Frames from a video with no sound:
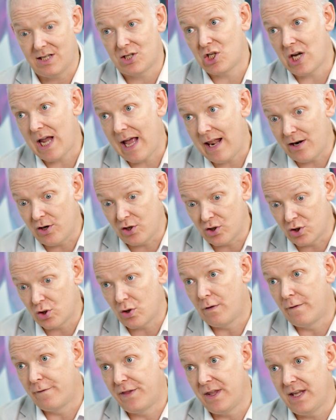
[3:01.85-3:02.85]
the challenge
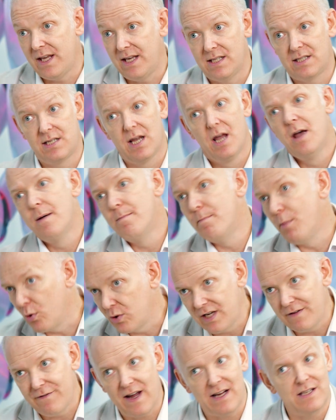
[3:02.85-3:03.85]
of these
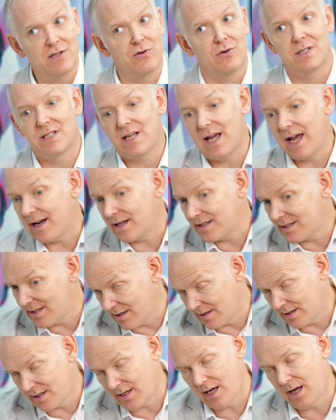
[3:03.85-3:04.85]
multi-vector attacks
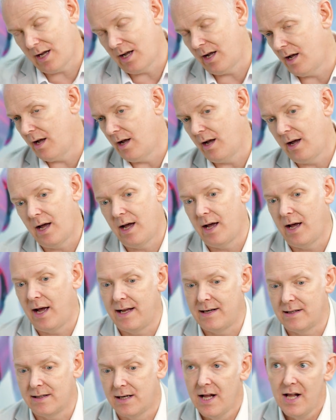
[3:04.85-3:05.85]
and, uh, uh
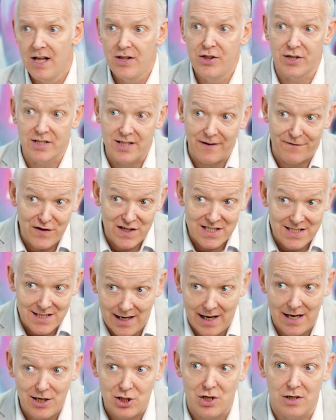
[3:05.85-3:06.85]
and the
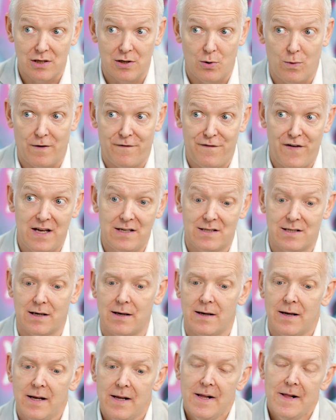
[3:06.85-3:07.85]
sophistication that we're
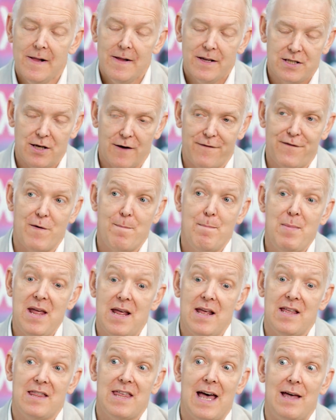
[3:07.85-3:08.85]
facing. So for
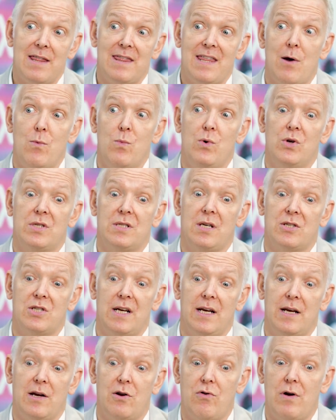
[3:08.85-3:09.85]
me, that, that was such
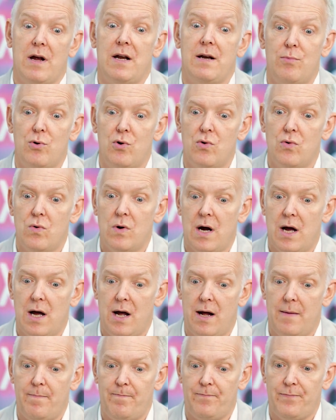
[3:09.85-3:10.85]
an incredible
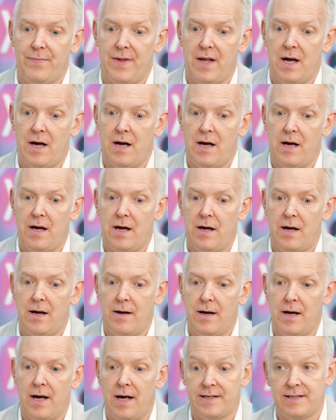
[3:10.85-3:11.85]
um,
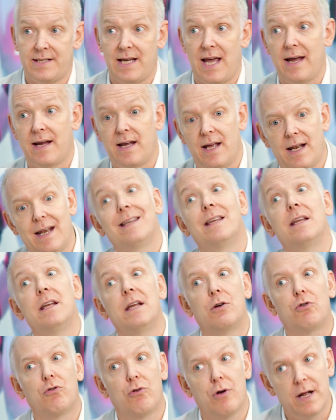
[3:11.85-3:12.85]
uh, attack and an
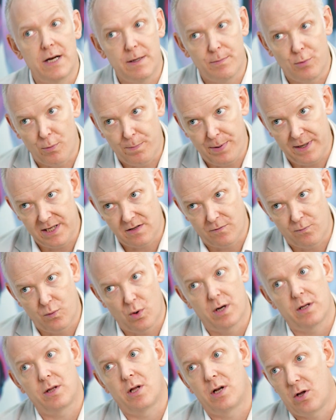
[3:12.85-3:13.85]
incredible piece of
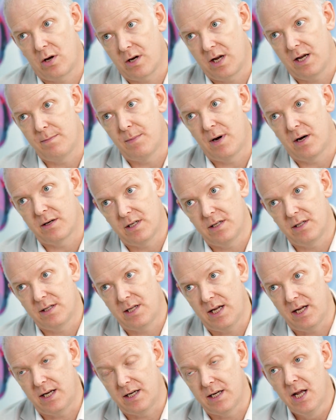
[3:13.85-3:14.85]
work that Lockheed Martin
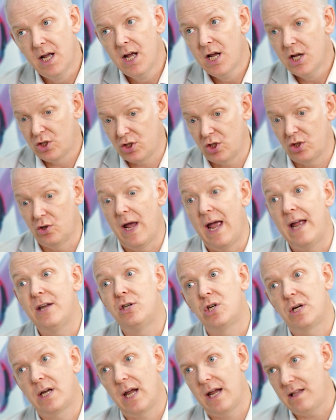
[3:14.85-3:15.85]
did to
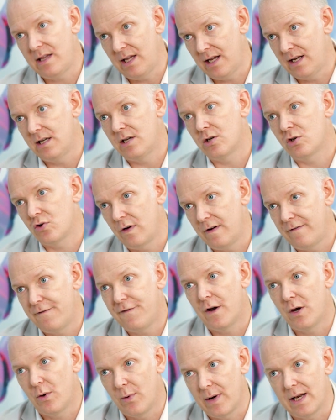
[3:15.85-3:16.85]
educate the industry
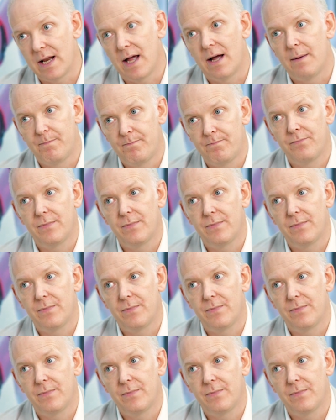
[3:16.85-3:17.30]
following that.